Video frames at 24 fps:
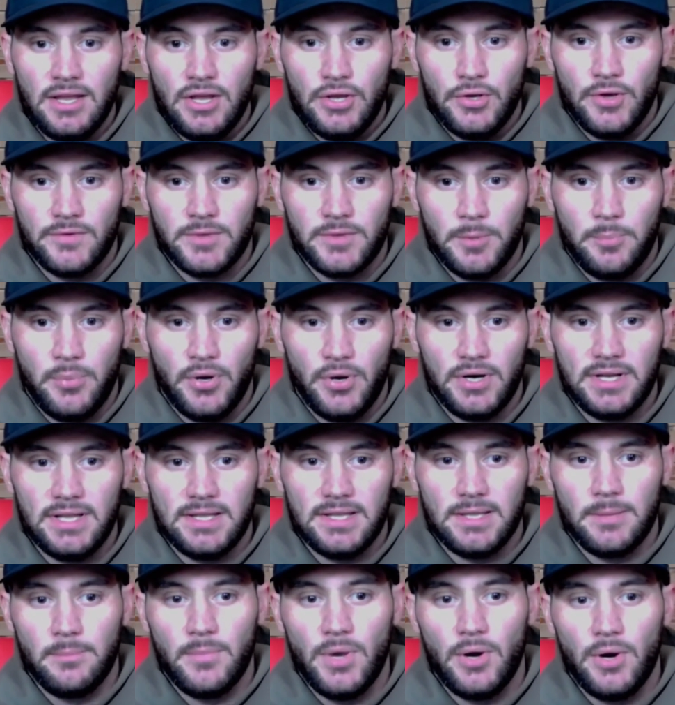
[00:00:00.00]
you have to put it in
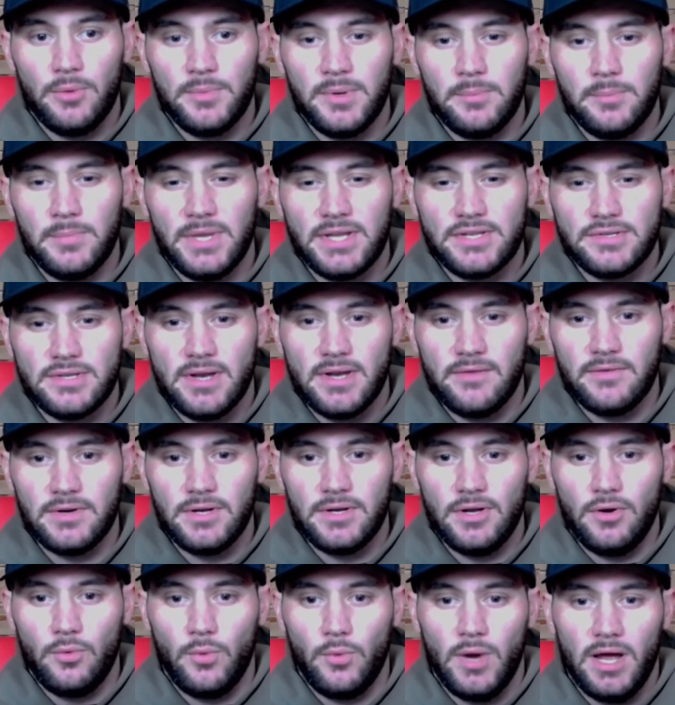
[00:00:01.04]
the moment because you never
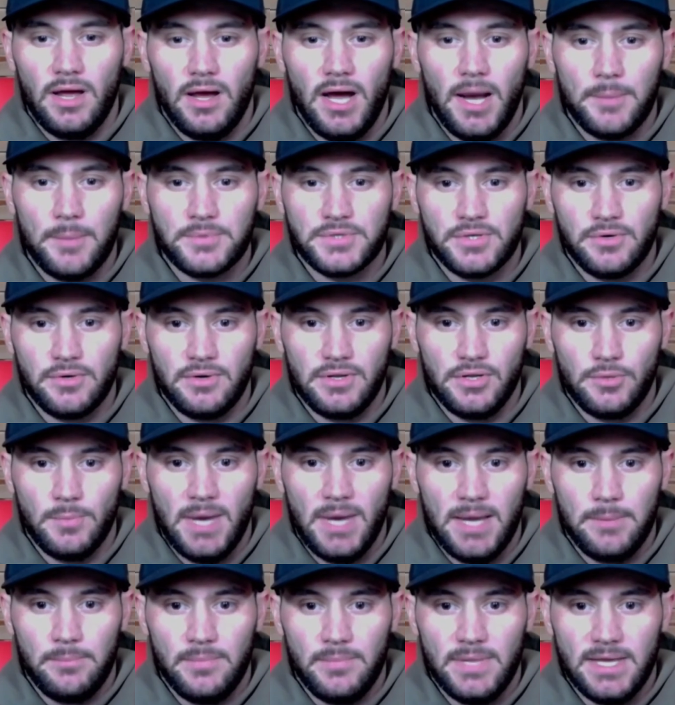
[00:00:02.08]
know what opportunity you
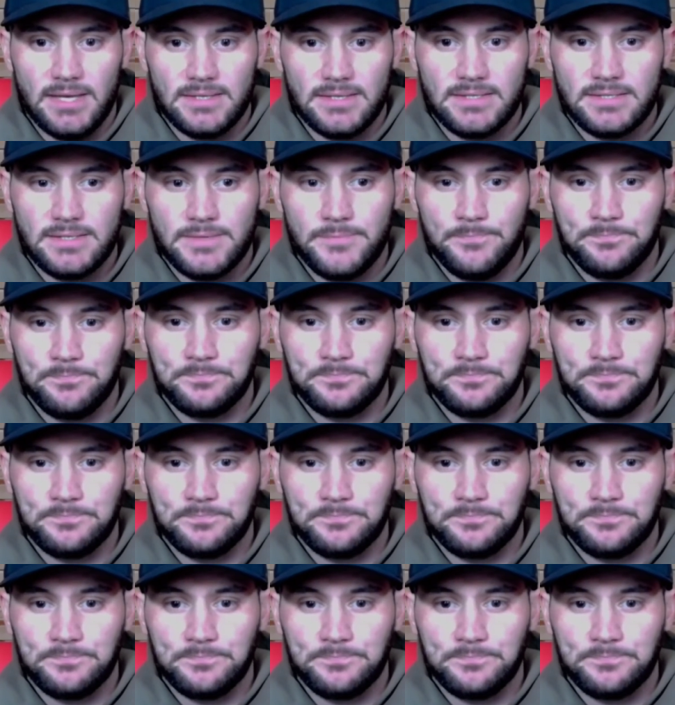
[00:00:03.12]
might miss.